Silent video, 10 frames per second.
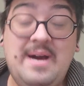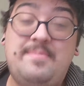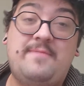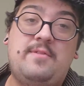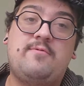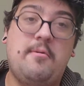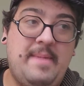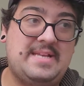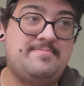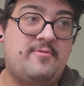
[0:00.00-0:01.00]
But if you
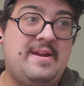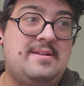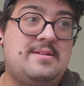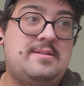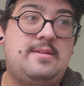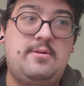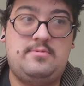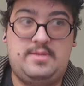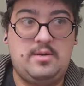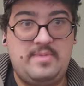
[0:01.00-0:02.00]
romance Miranda,
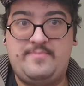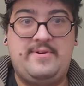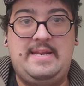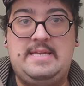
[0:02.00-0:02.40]
they'll be pretty